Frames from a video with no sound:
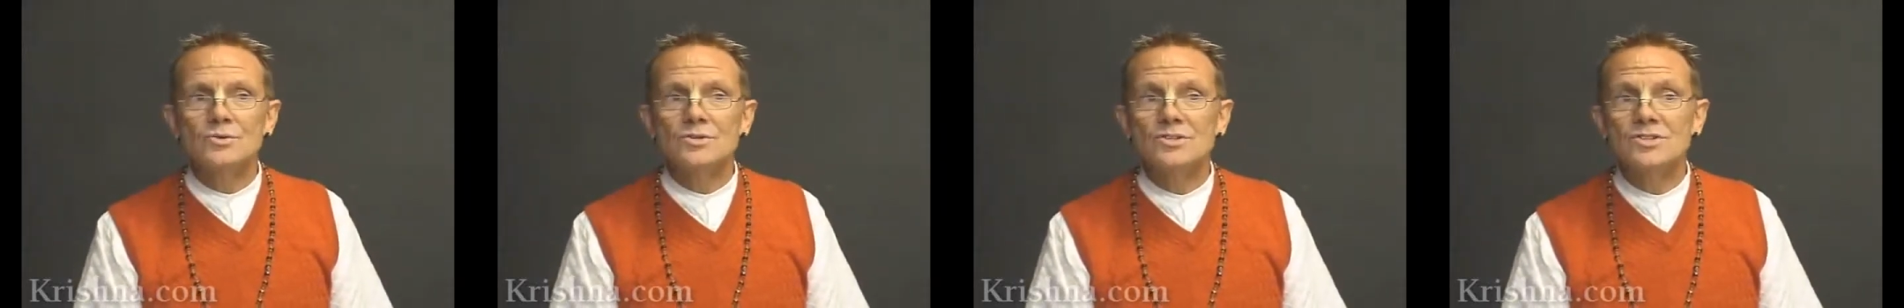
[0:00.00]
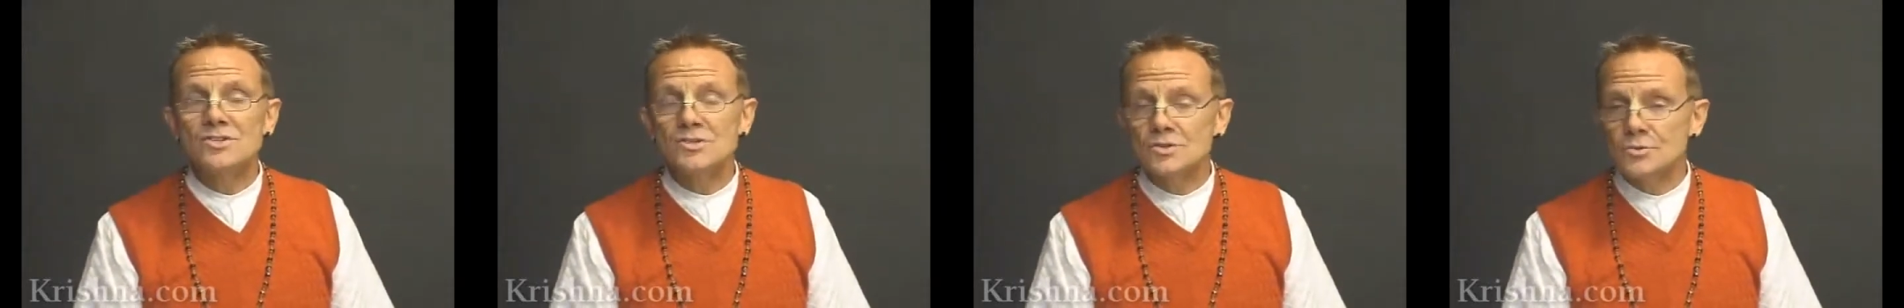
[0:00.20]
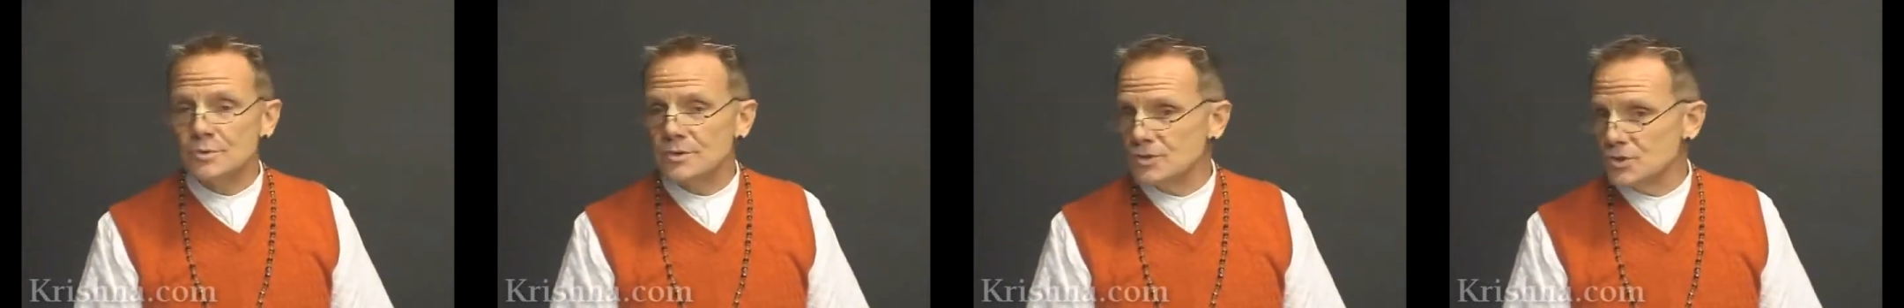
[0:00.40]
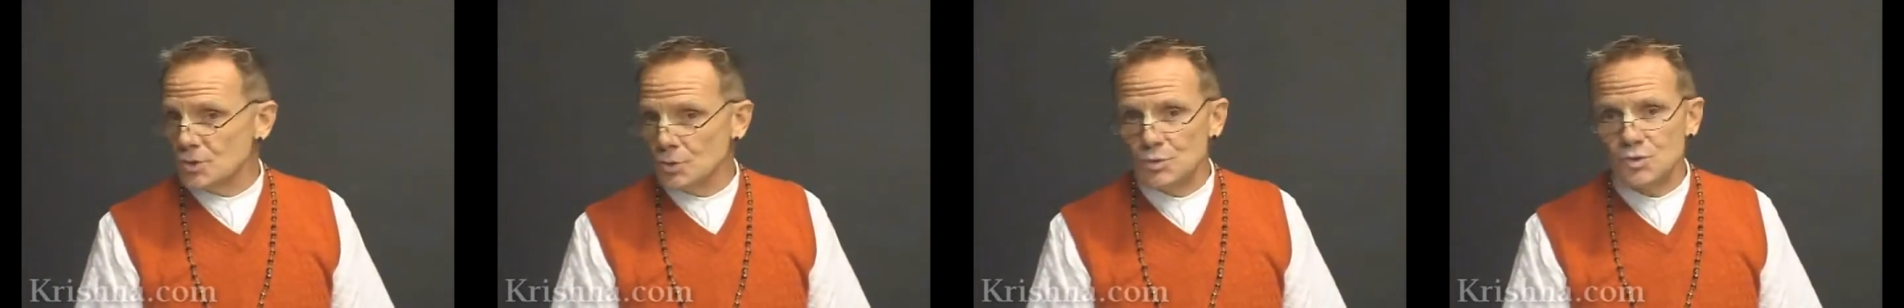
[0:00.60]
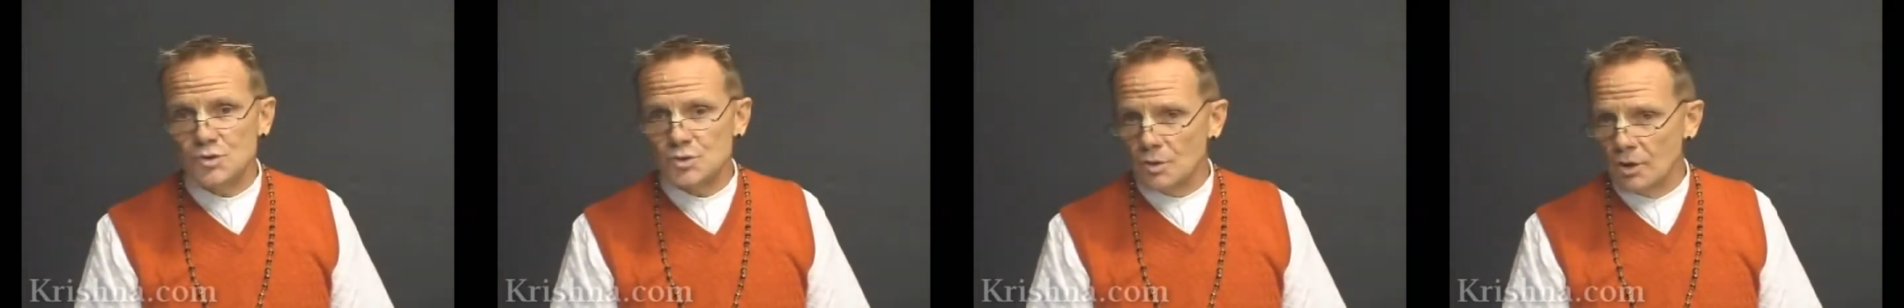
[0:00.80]
disagree
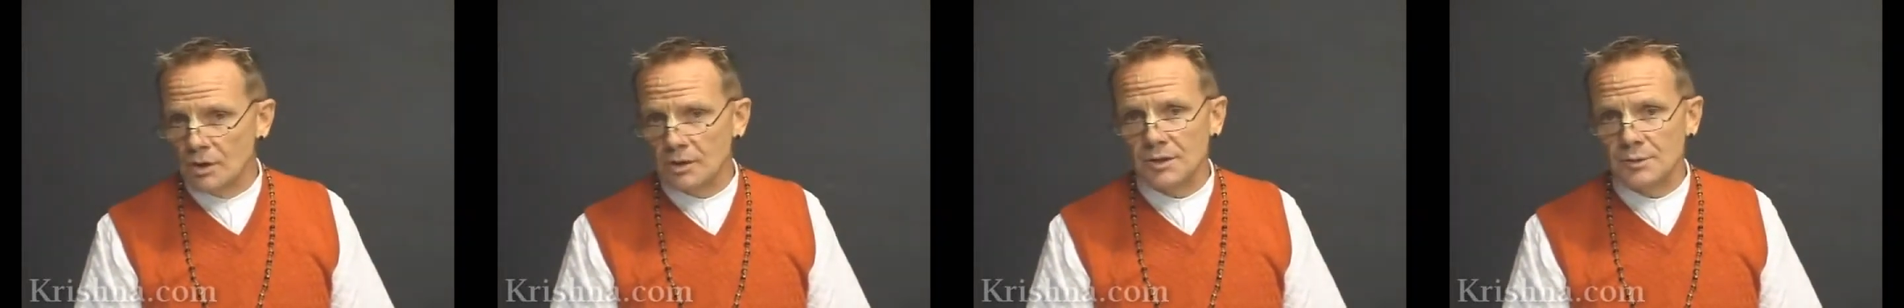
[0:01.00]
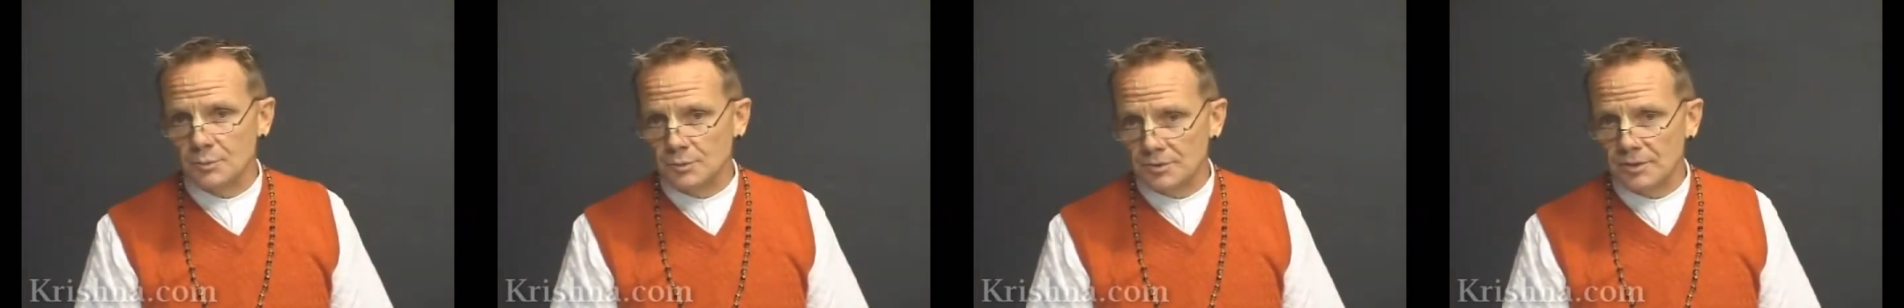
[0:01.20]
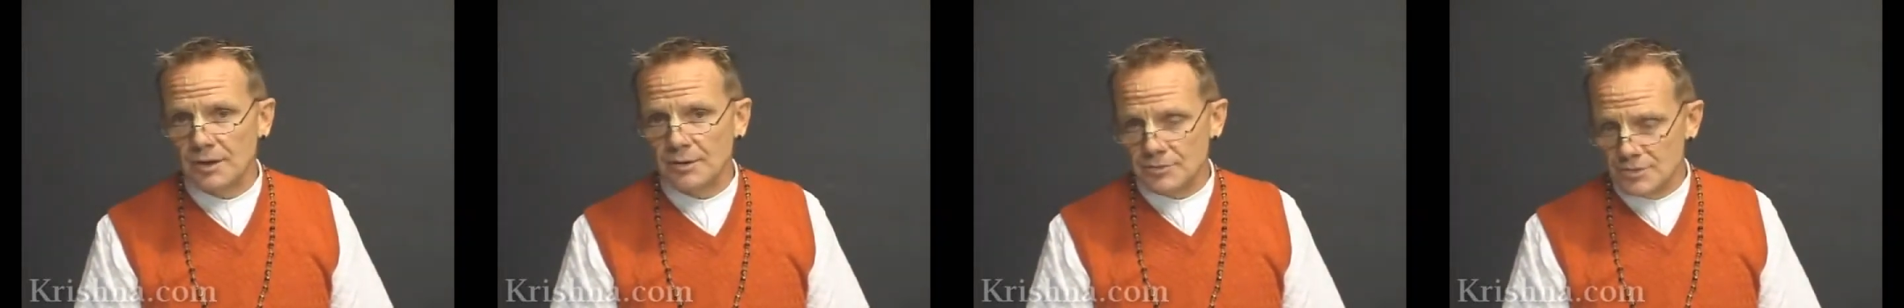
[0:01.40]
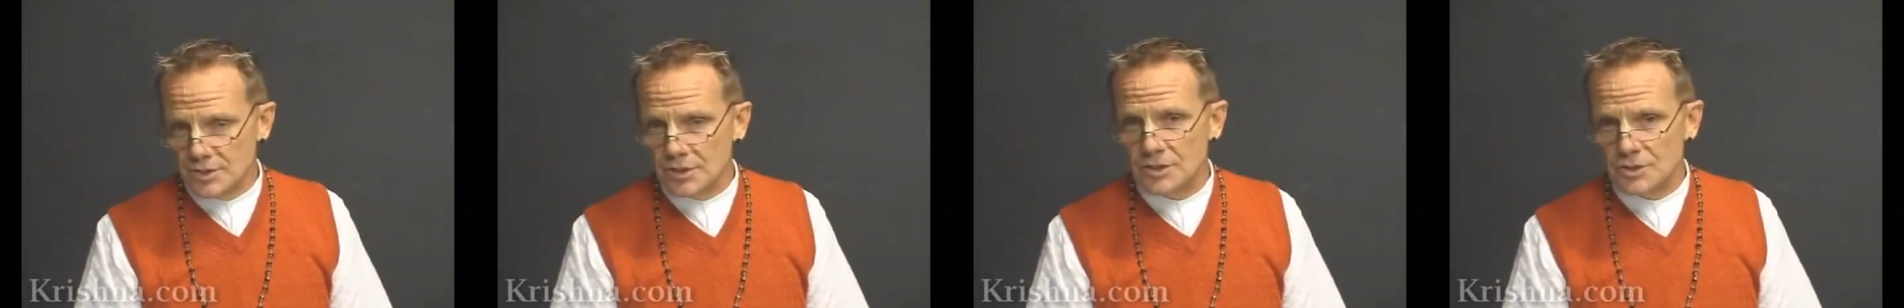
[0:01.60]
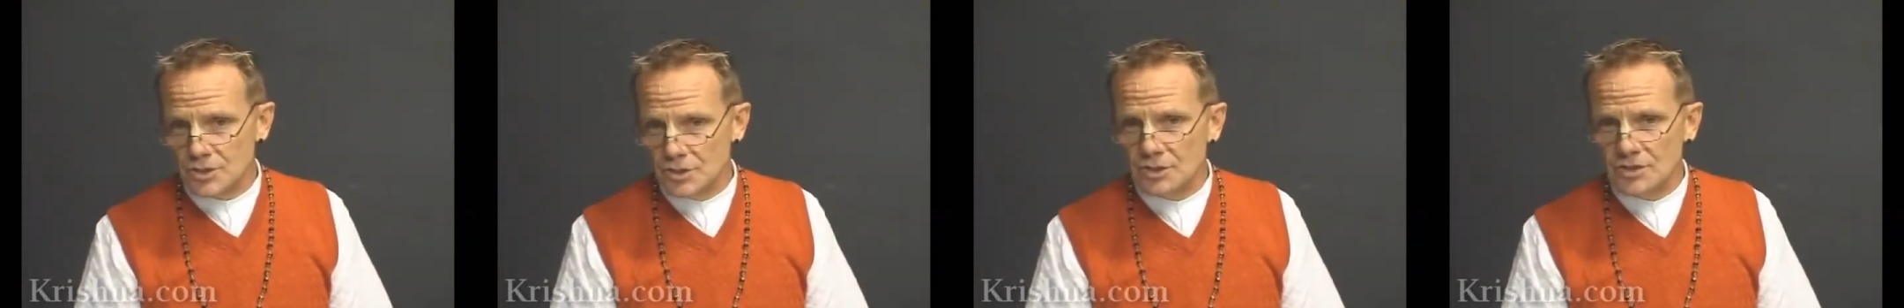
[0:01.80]
so strongly with our
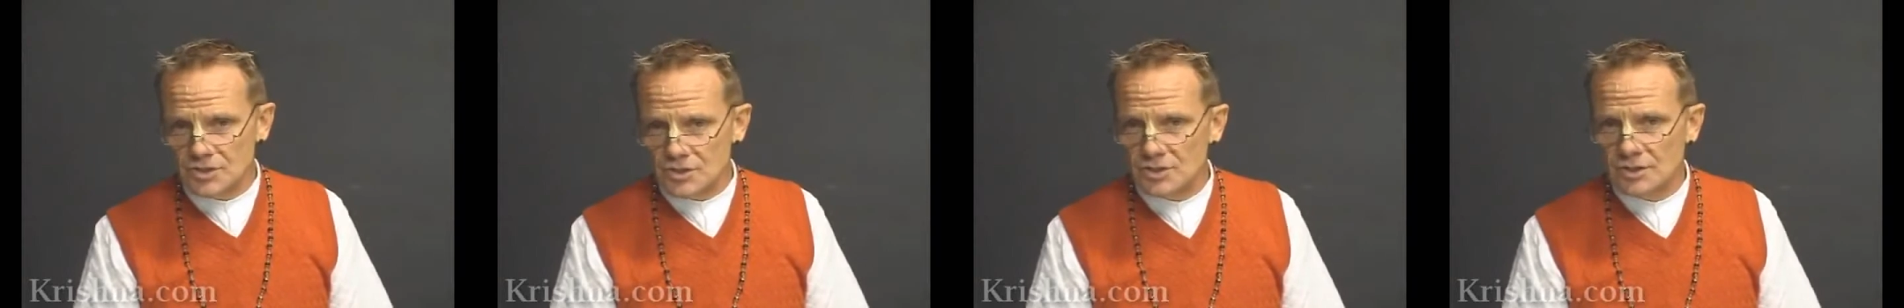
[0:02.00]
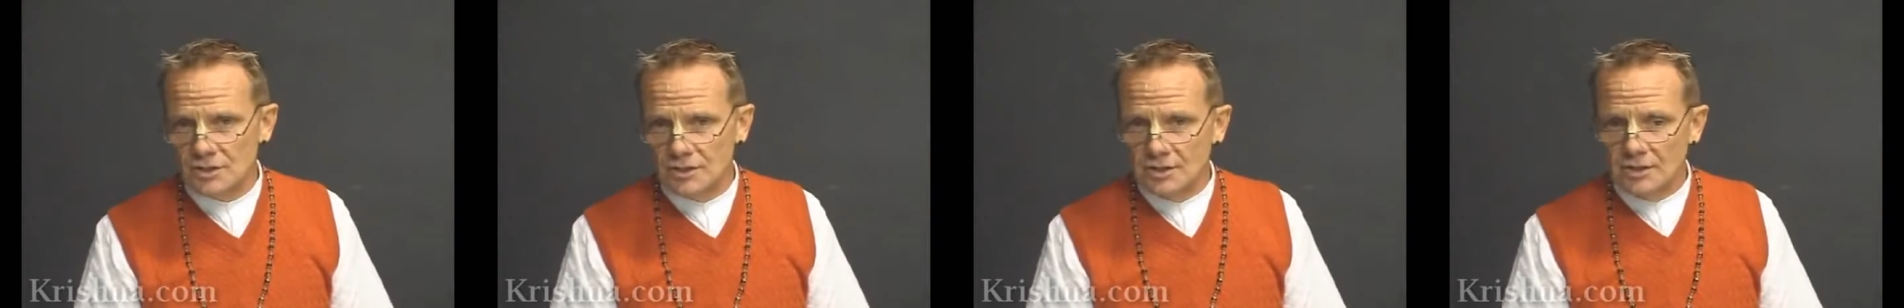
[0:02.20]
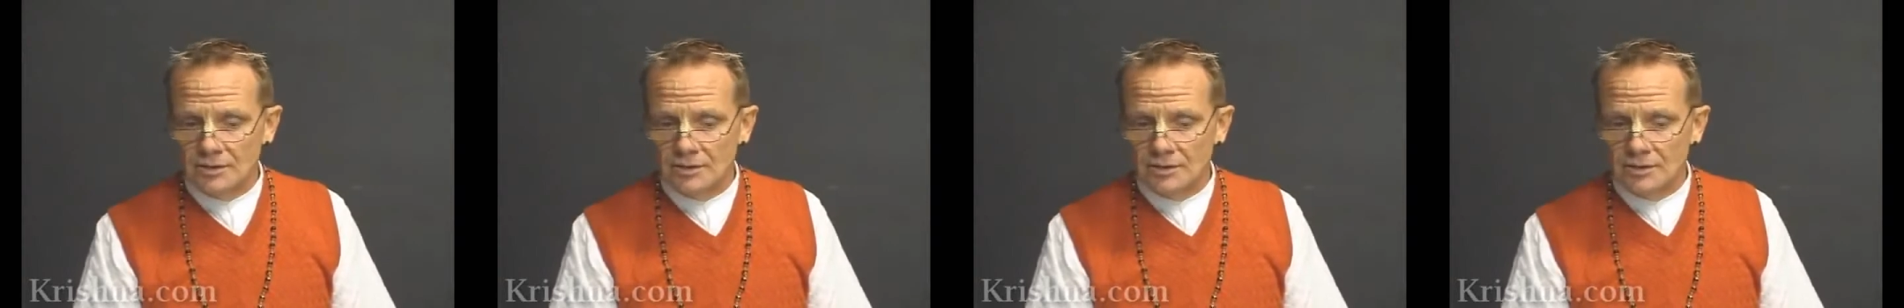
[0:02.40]
teachings,